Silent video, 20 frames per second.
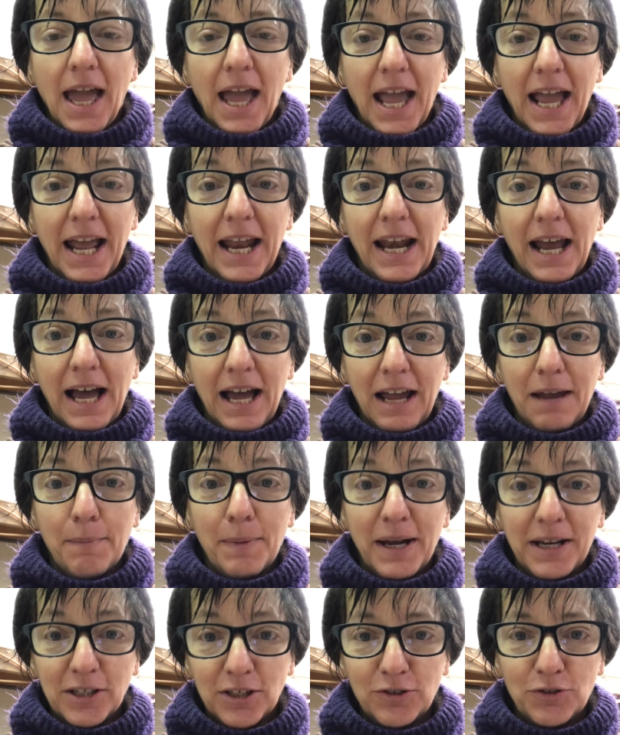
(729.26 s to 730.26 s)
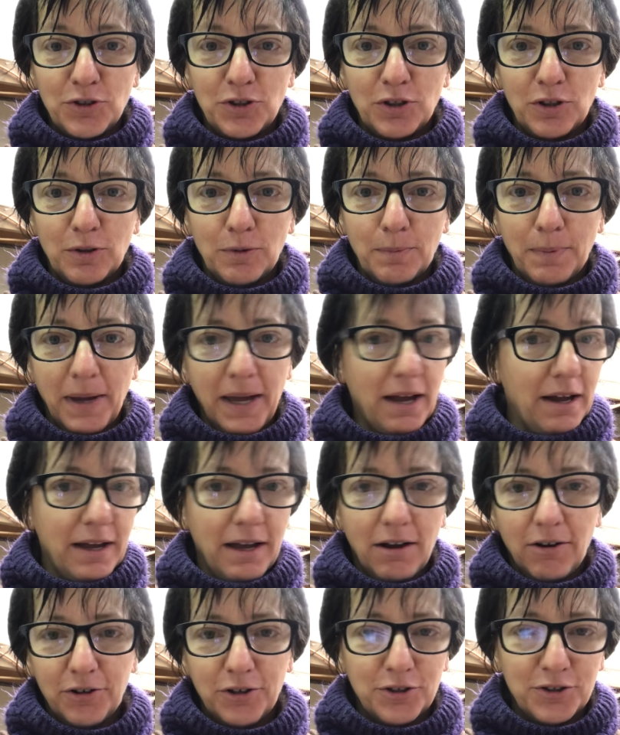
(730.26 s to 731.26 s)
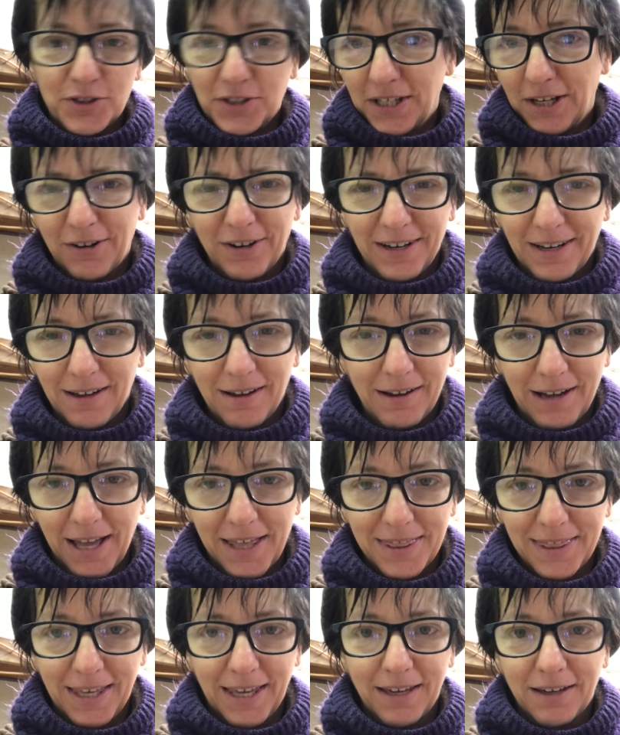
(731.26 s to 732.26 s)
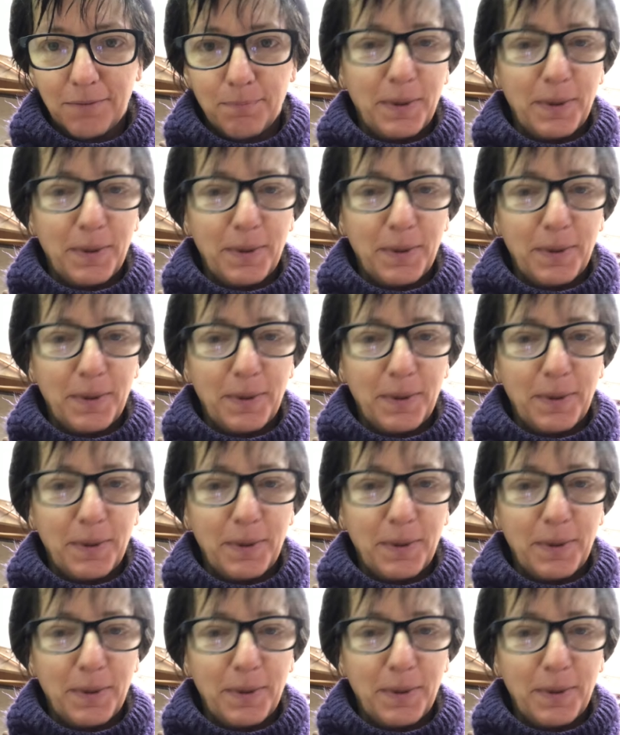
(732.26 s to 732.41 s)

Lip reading: and I'm on YouTube under Sarah Young, I think.